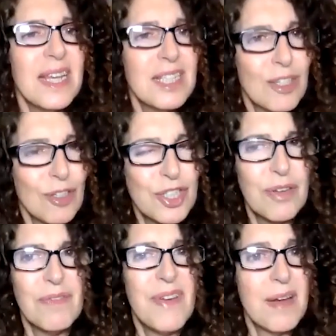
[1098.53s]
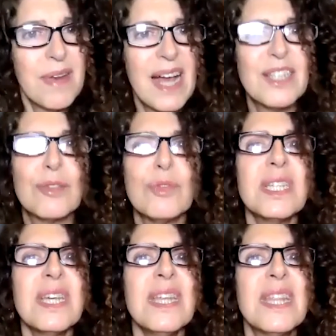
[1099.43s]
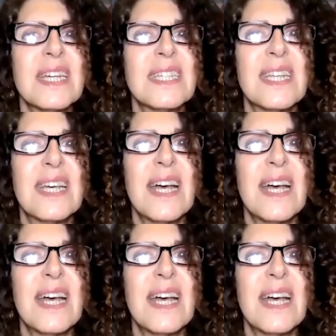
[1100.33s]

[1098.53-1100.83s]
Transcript: It's also very nice to see that